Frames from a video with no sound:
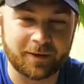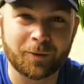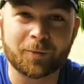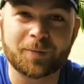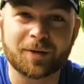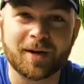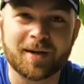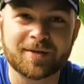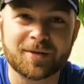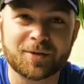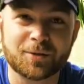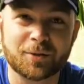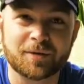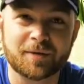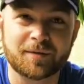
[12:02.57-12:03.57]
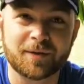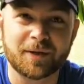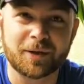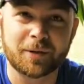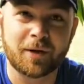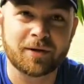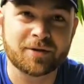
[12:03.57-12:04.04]
I hope you guys enjoyed the
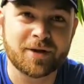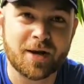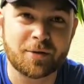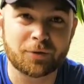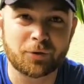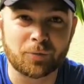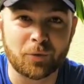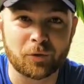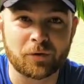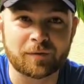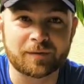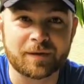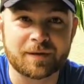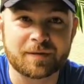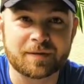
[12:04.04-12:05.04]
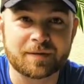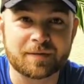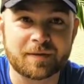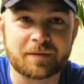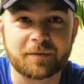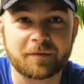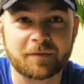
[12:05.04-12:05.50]
video. I'll try to do more of these
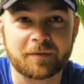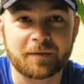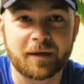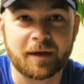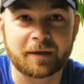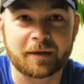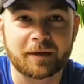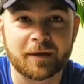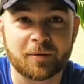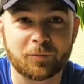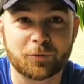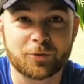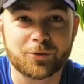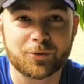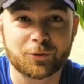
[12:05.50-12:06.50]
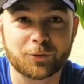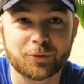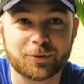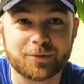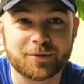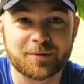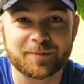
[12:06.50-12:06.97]
if I can get more
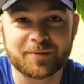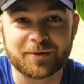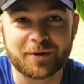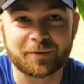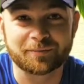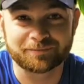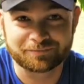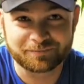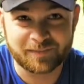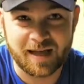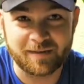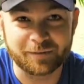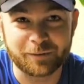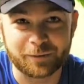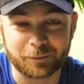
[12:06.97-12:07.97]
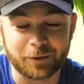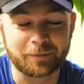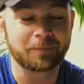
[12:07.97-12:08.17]
swords. So, have a good one.